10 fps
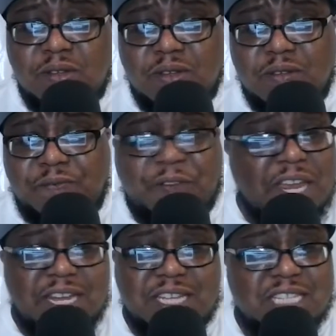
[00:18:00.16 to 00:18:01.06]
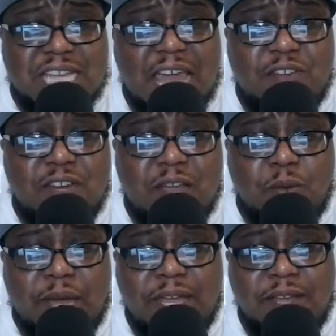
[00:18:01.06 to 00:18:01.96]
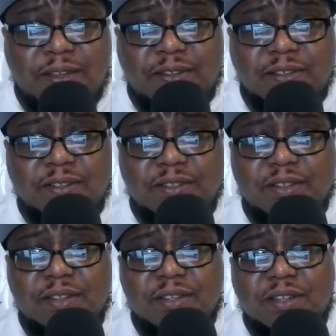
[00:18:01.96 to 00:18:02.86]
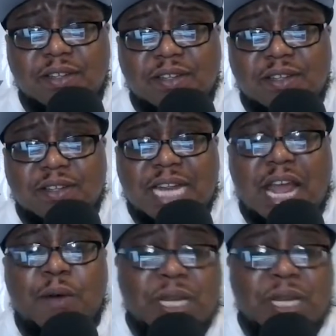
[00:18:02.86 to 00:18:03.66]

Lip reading: Phoenix just having their way. Now, we